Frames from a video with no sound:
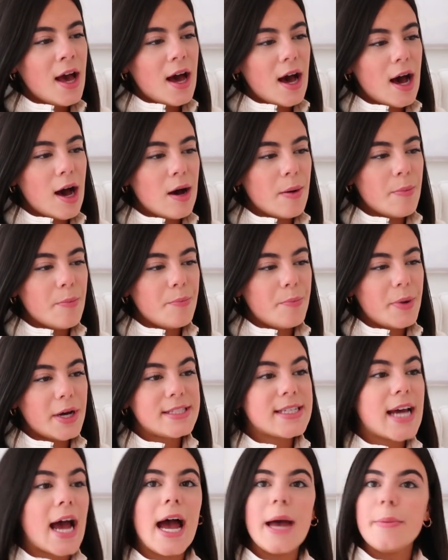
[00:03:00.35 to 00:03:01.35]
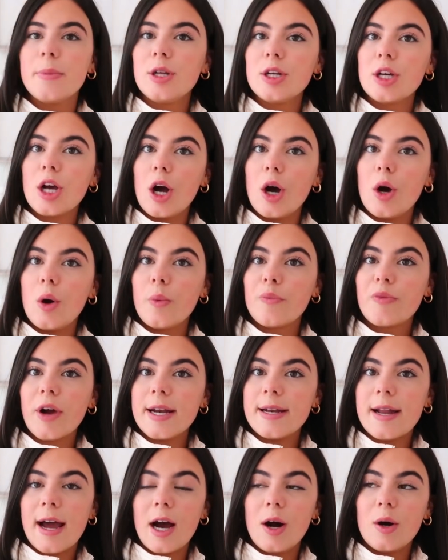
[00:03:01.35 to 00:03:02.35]
um, but I'm going to go
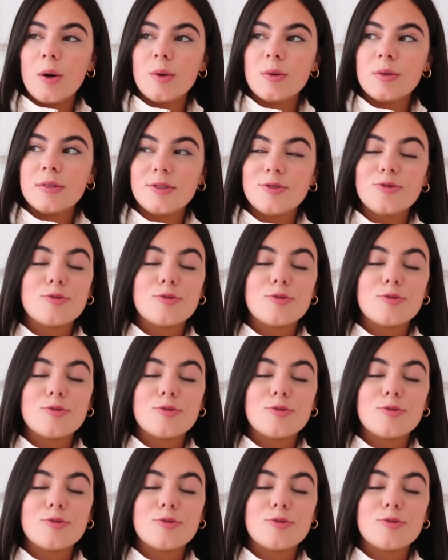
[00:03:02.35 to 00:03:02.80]
right now